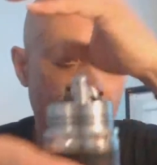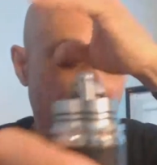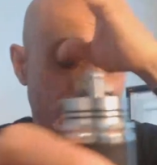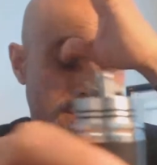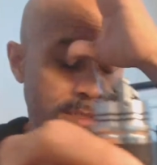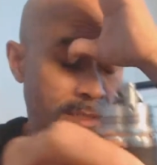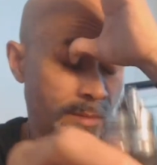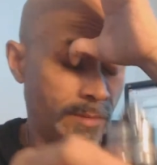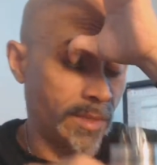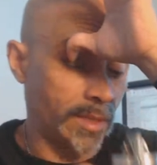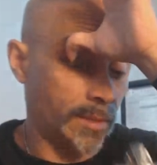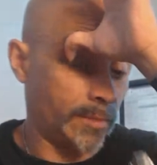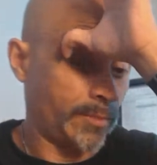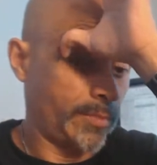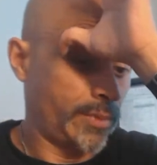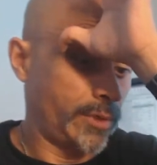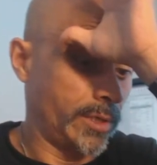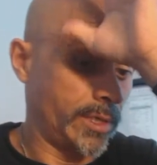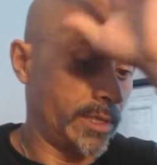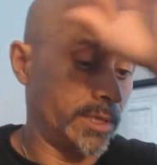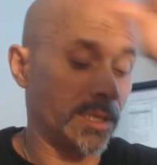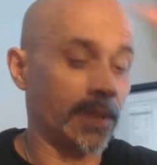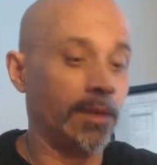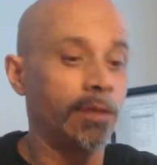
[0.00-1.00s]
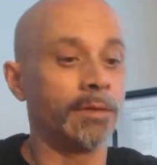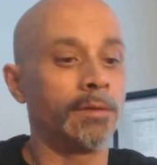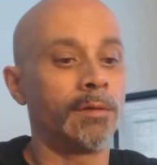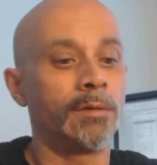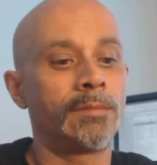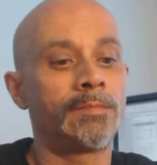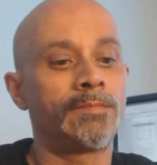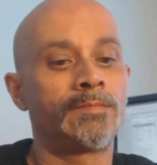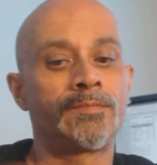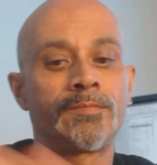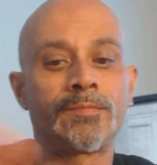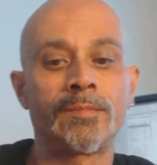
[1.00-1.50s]
So I'm going to put a
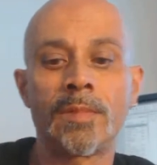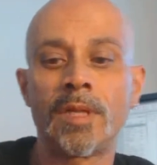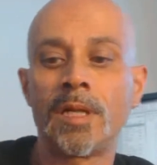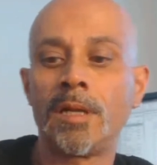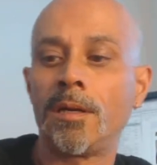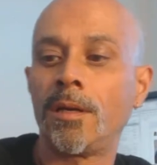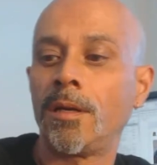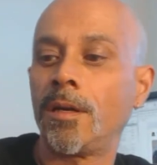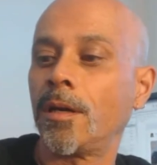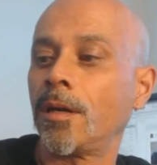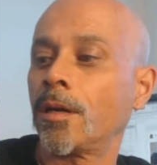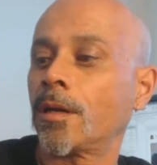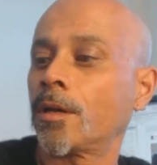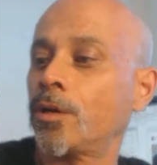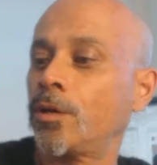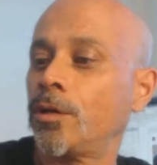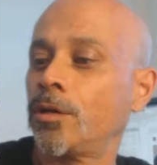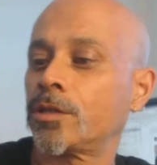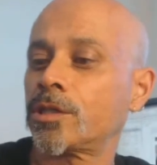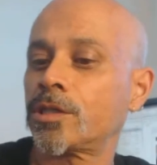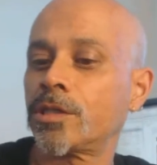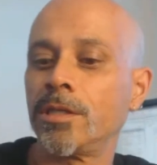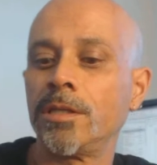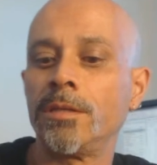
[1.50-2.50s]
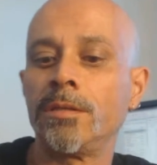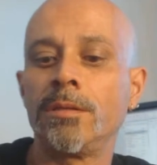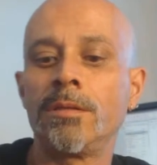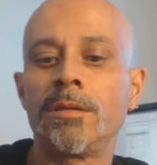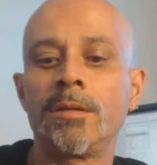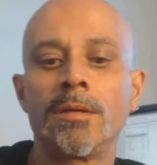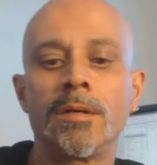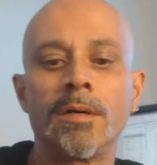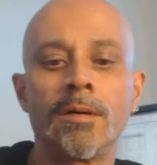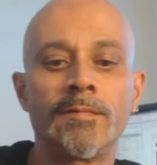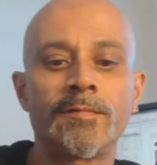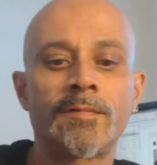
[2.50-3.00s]
little cushion
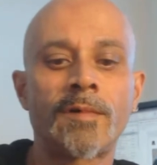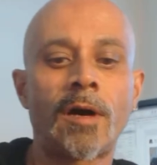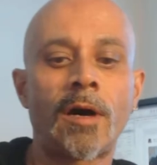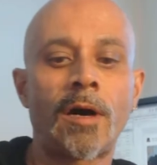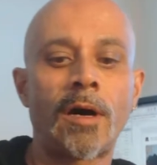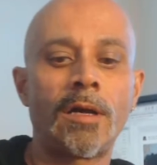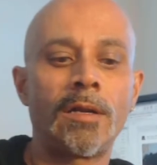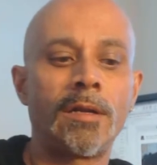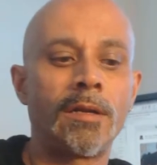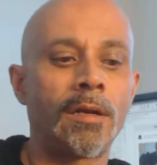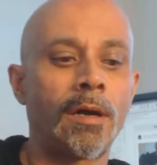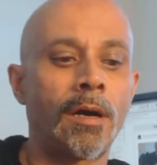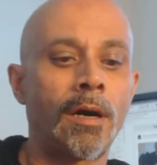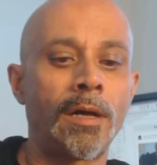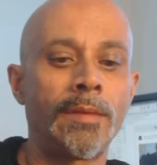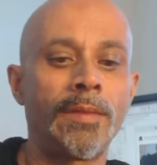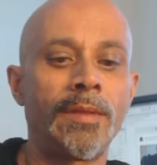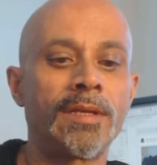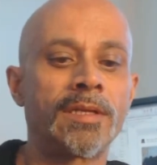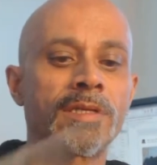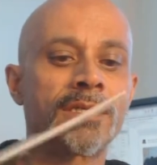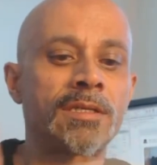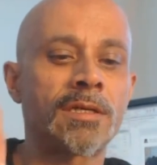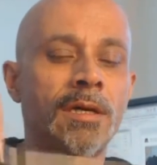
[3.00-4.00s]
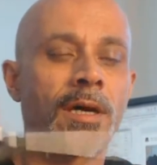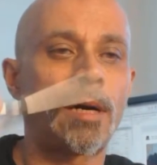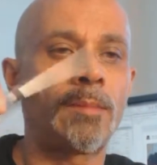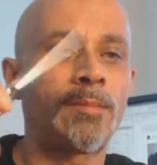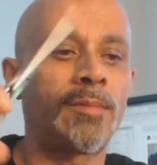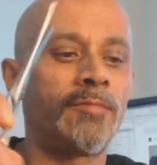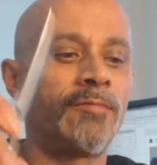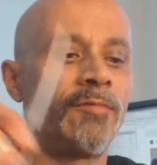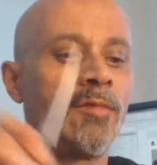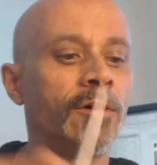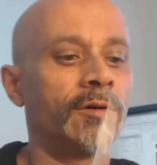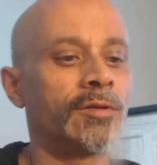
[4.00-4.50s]
of cotton on the
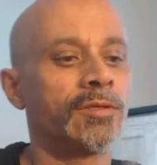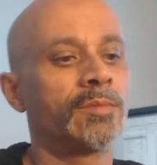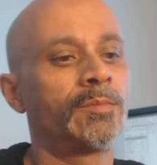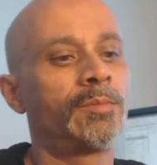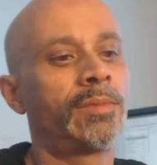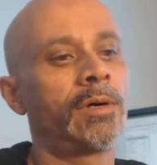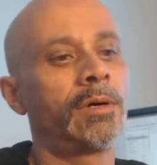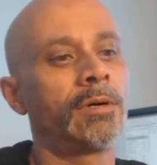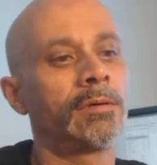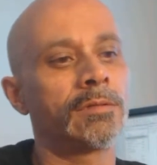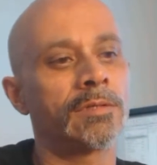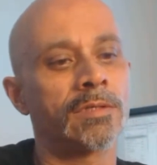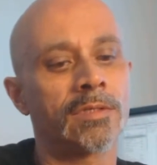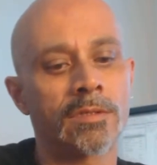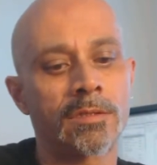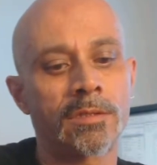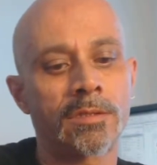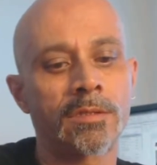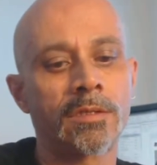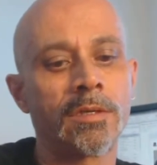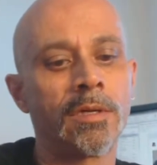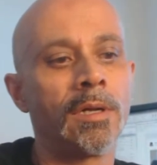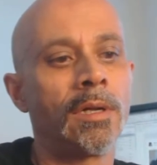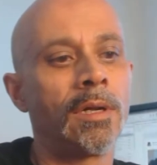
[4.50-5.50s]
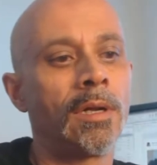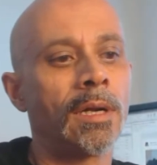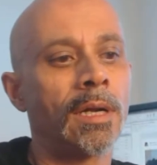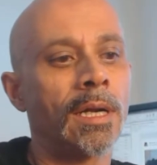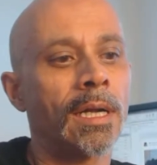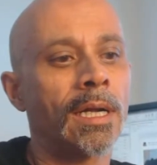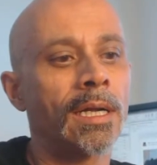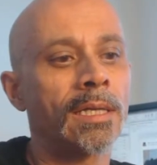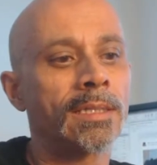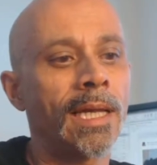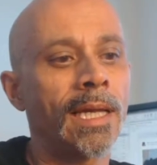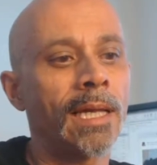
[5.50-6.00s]
top of those posts
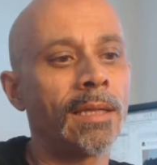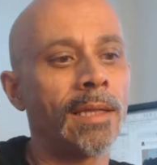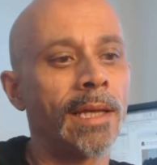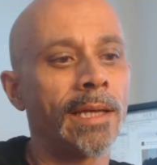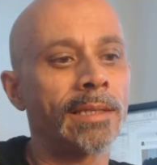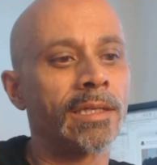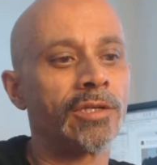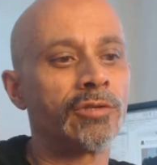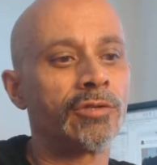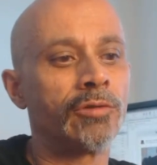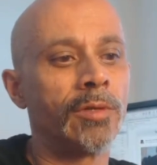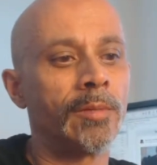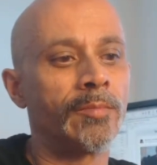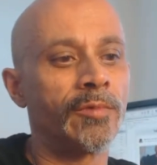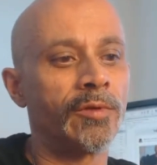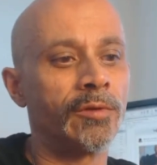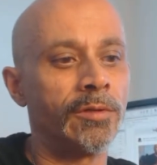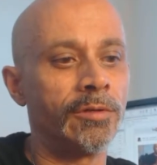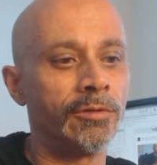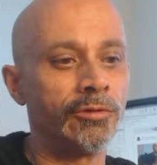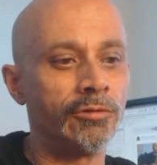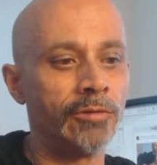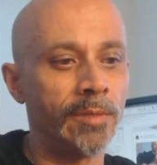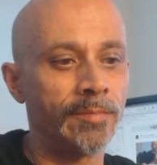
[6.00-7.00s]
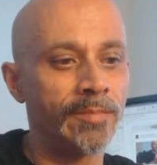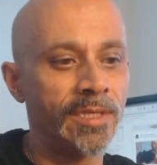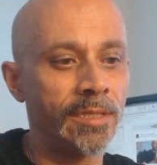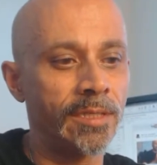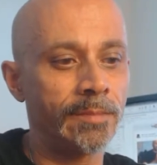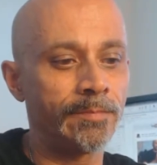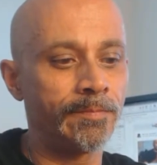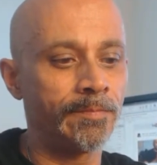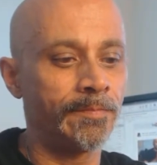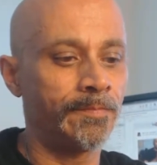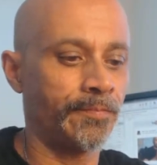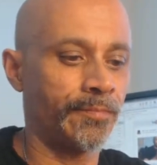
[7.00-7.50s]
because I like to drip to the drip
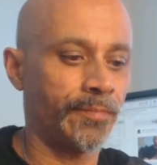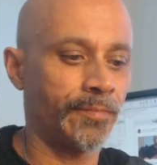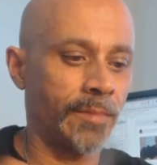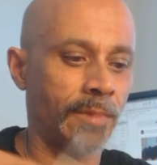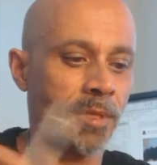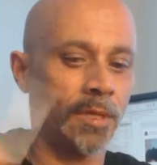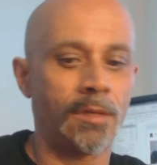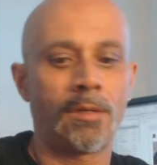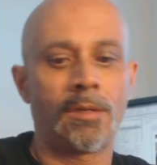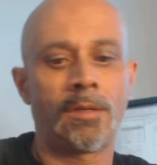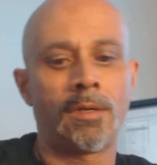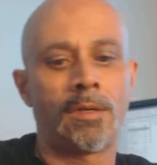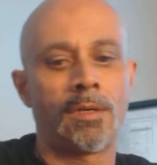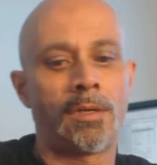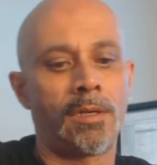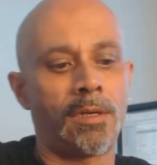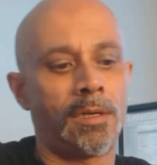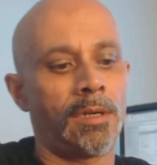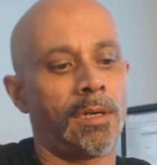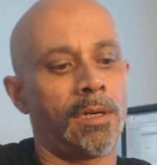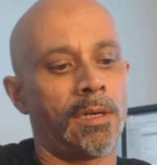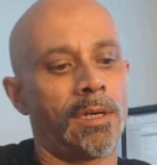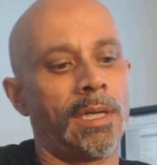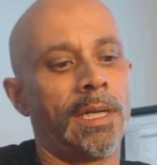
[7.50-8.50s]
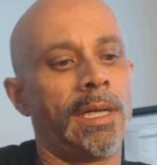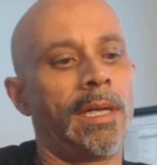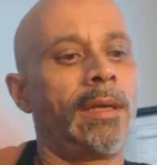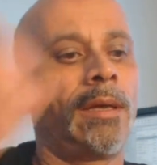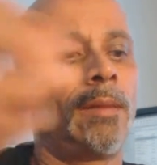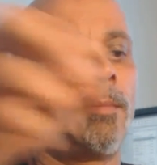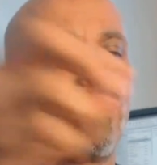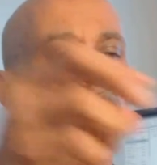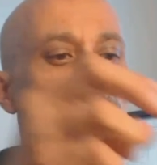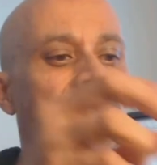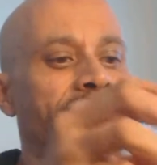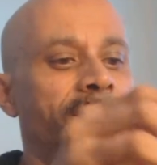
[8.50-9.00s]
tip.
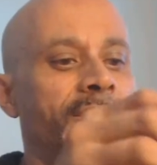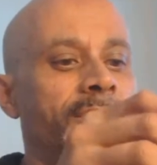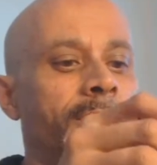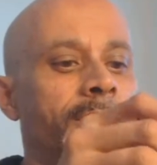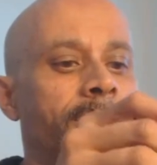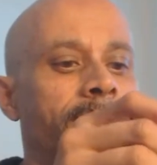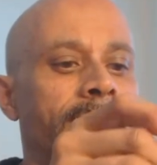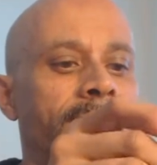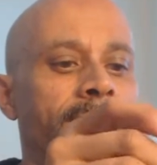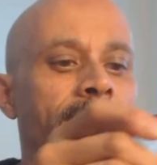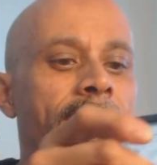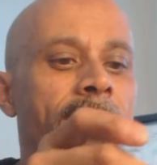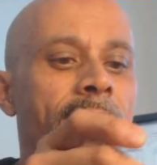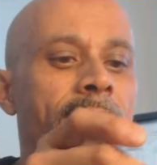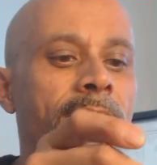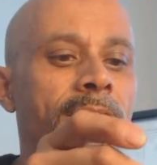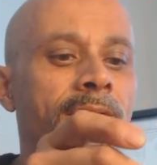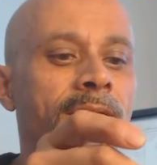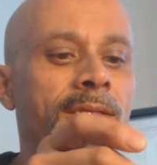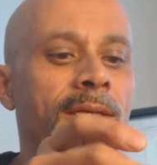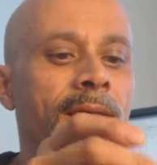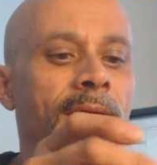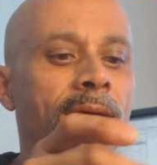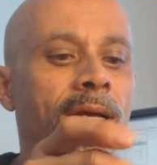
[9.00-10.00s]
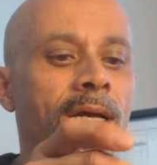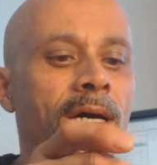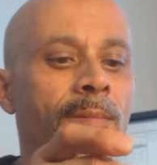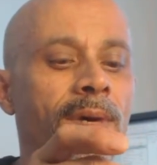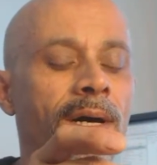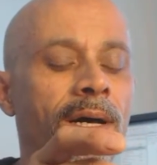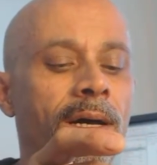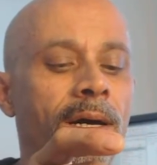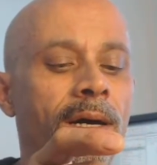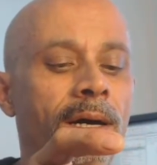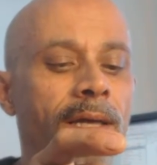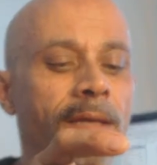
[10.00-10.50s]
And by doing that, just like on
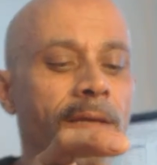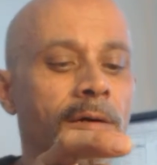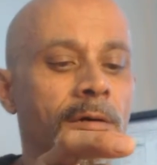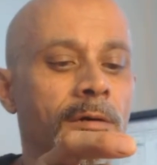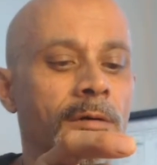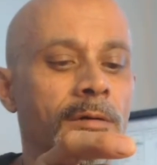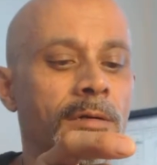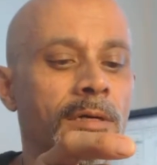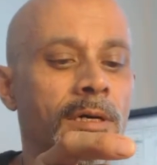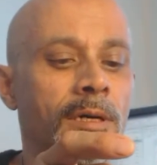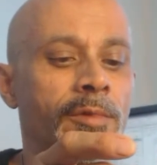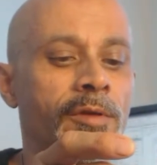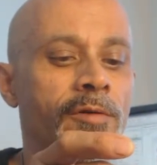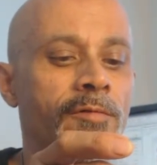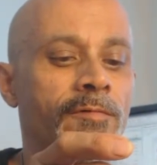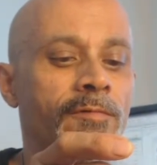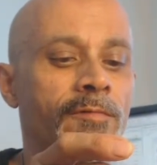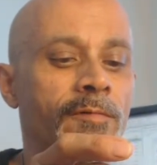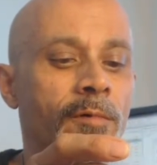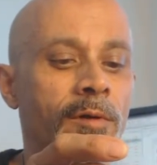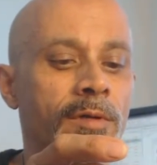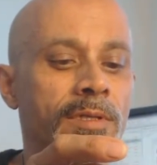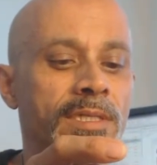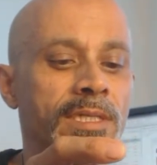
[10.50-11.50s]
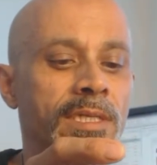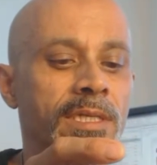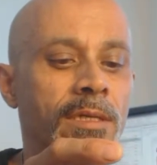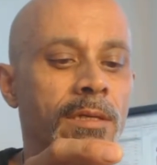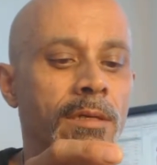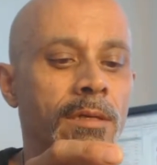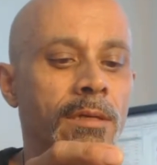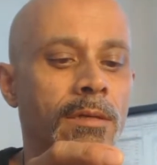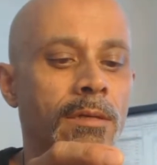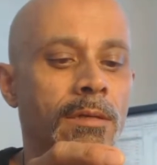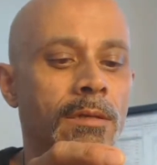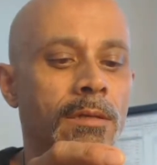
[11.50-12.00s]
my iGo
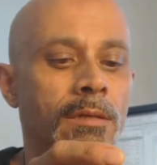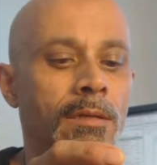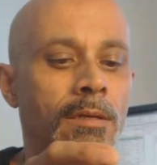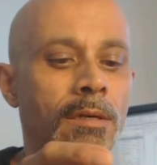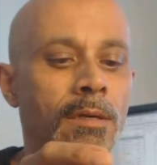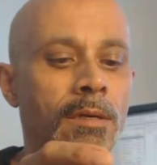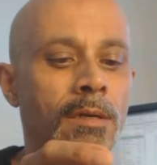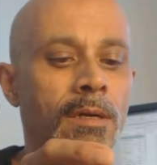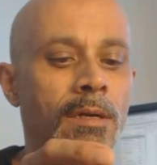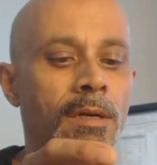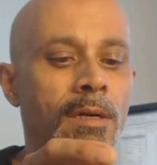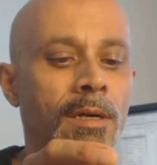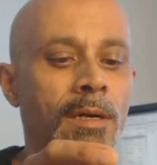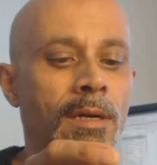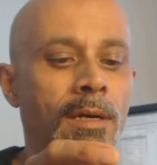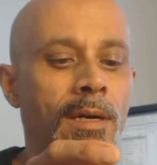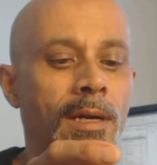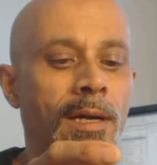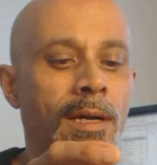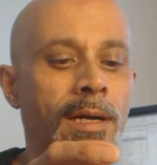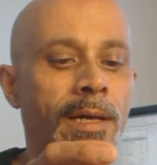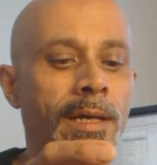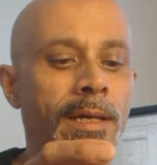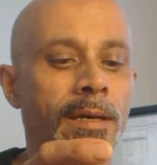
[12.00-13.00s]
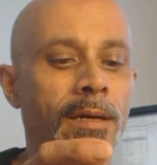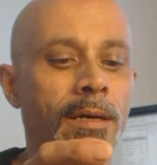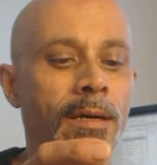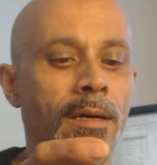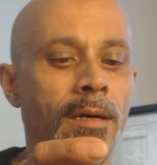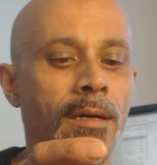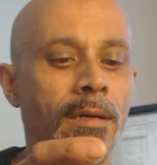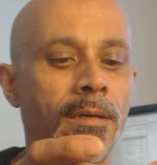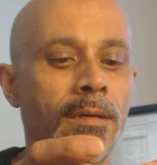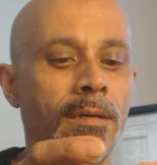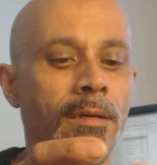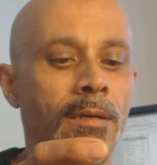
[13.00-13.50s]
W14,
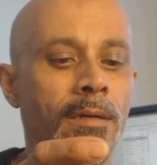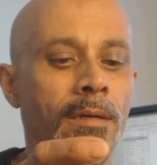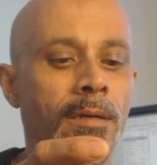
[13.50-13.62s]
I